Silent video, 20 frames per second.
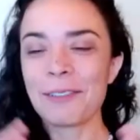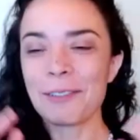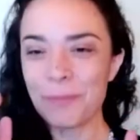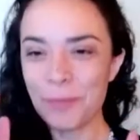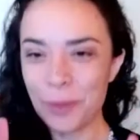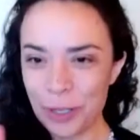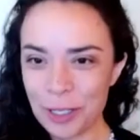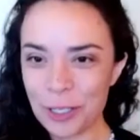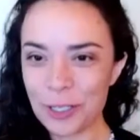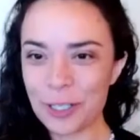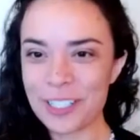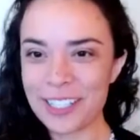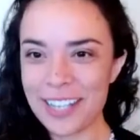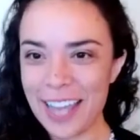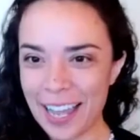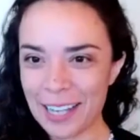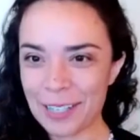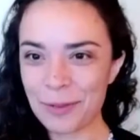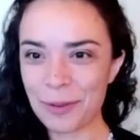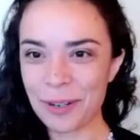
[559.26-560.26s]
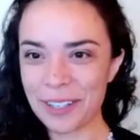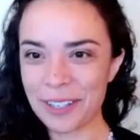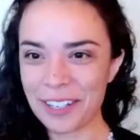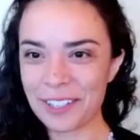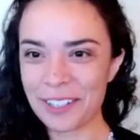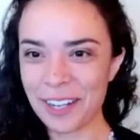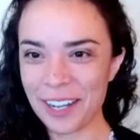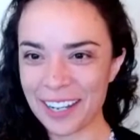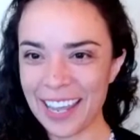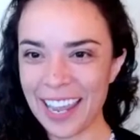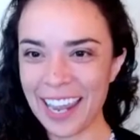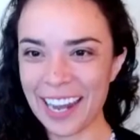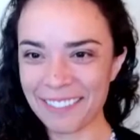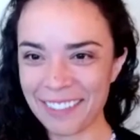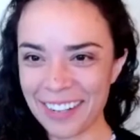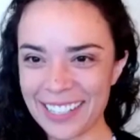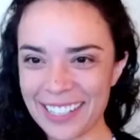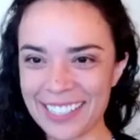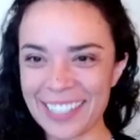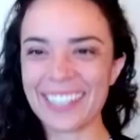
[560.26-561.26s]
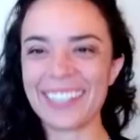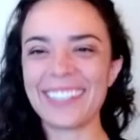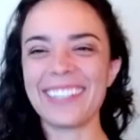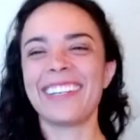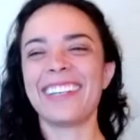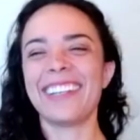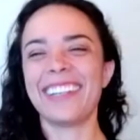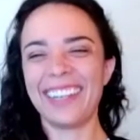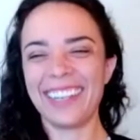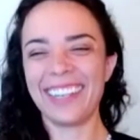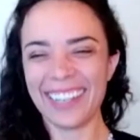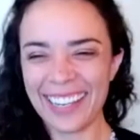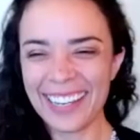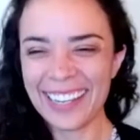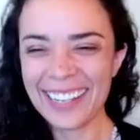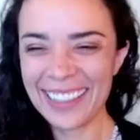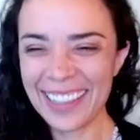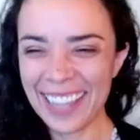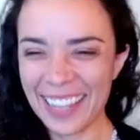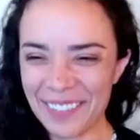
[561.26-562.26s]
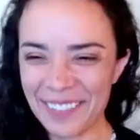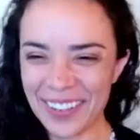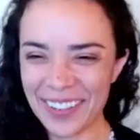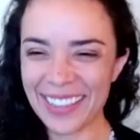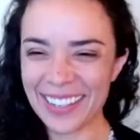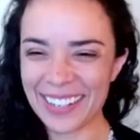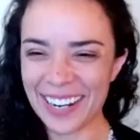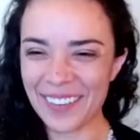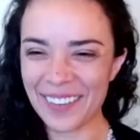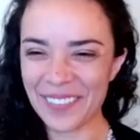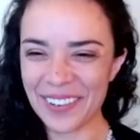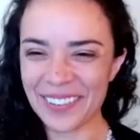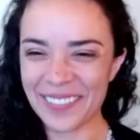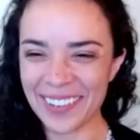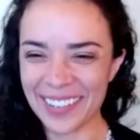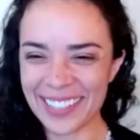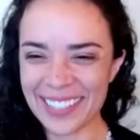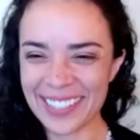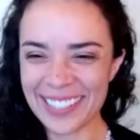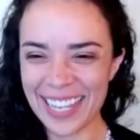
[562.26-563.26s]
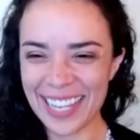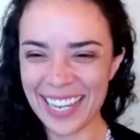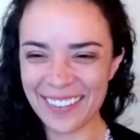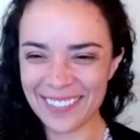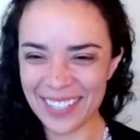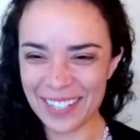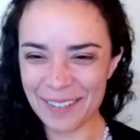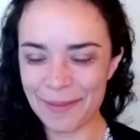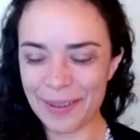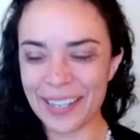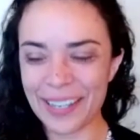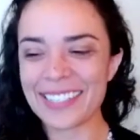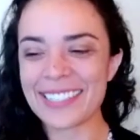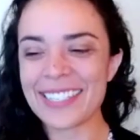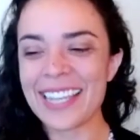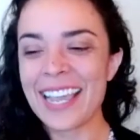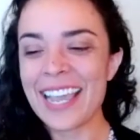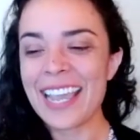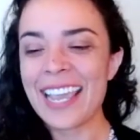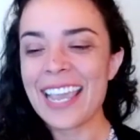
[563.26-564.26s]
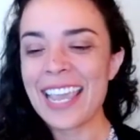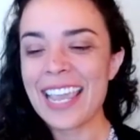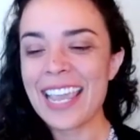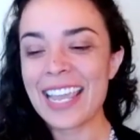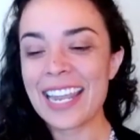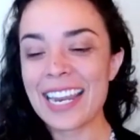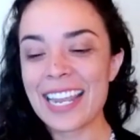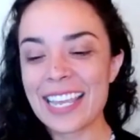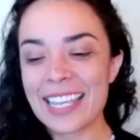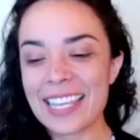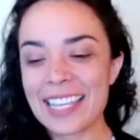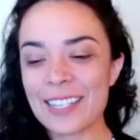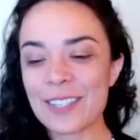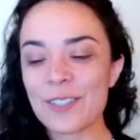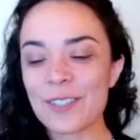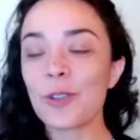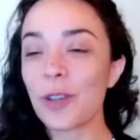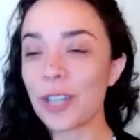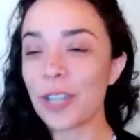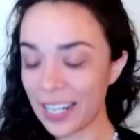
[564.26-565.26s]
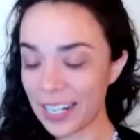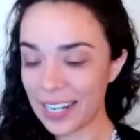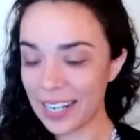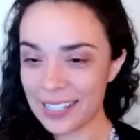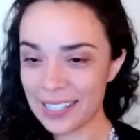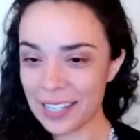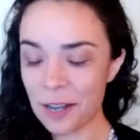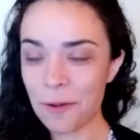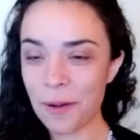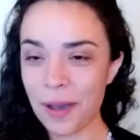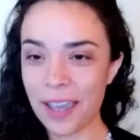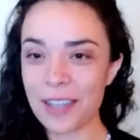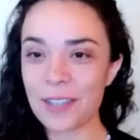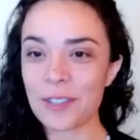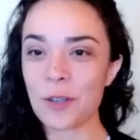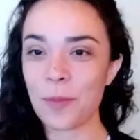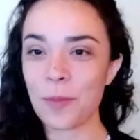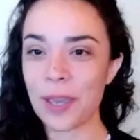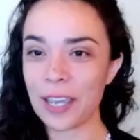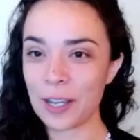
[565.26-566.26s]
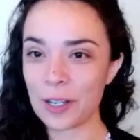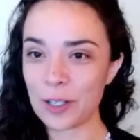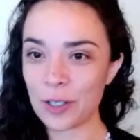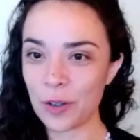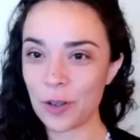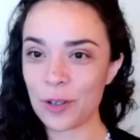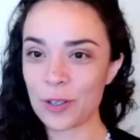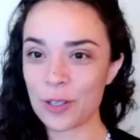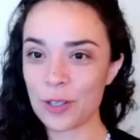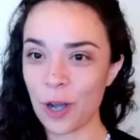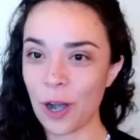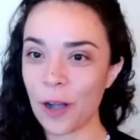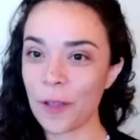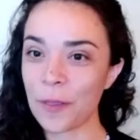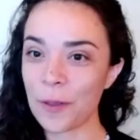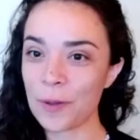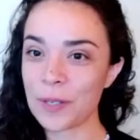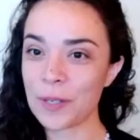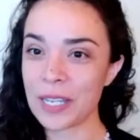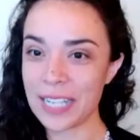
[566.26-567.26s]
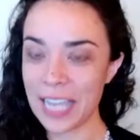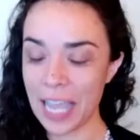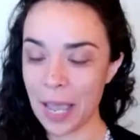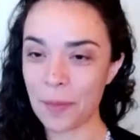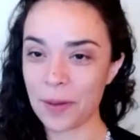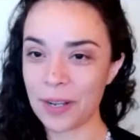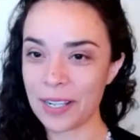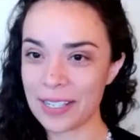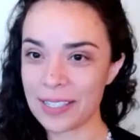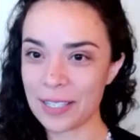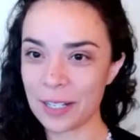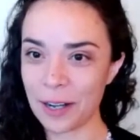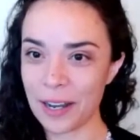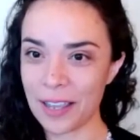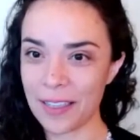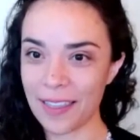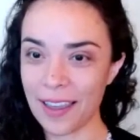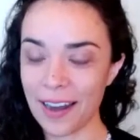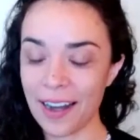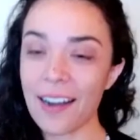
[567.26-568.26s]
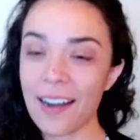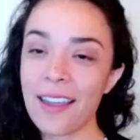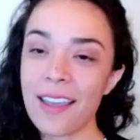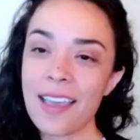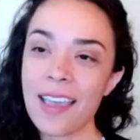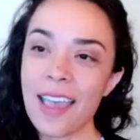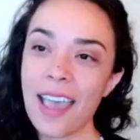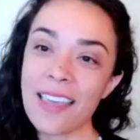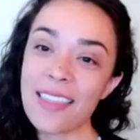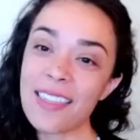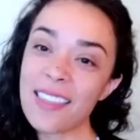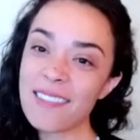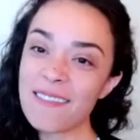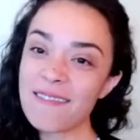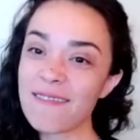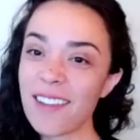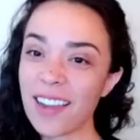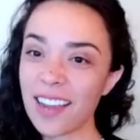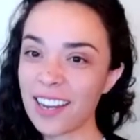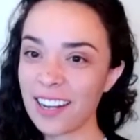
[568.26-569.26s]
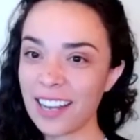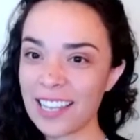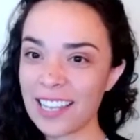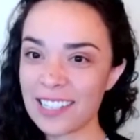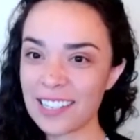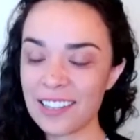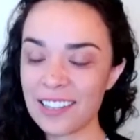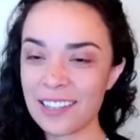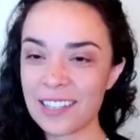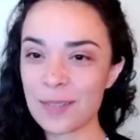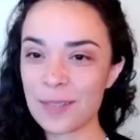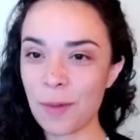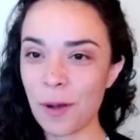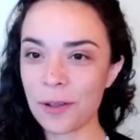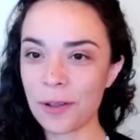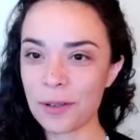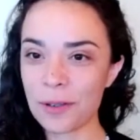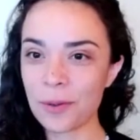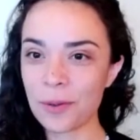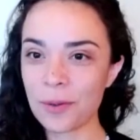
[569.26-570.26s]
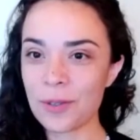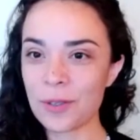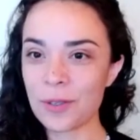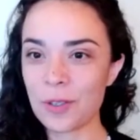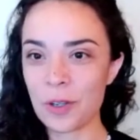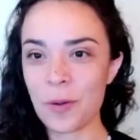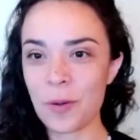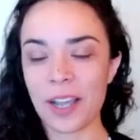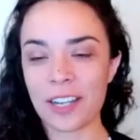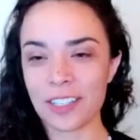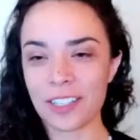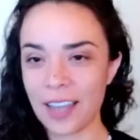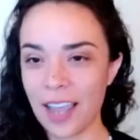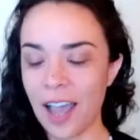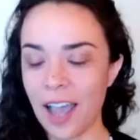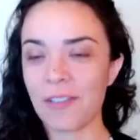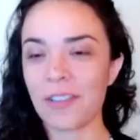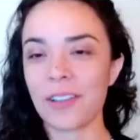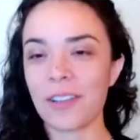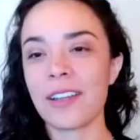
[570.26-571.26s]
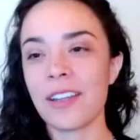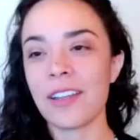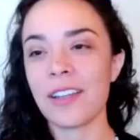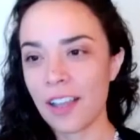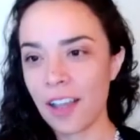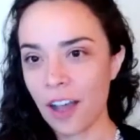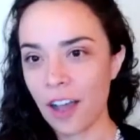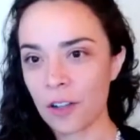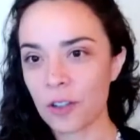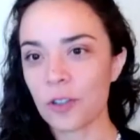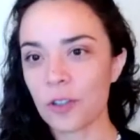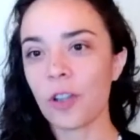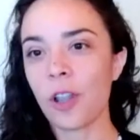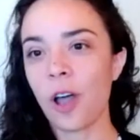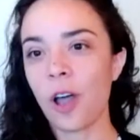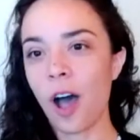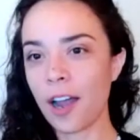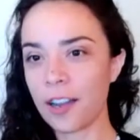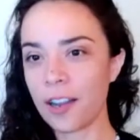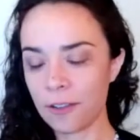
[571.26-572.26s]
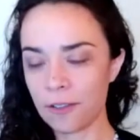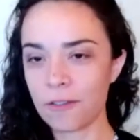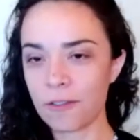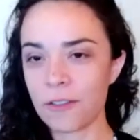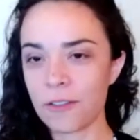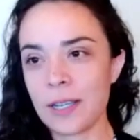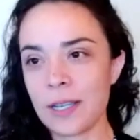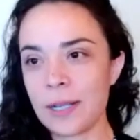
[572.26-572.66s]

put your stash where your dog can't reach it, that being the number one safety piece, it is looking into COA, so making sure there's not those contaminants that are in there, and then recognizing that these molecules do actually have a lot of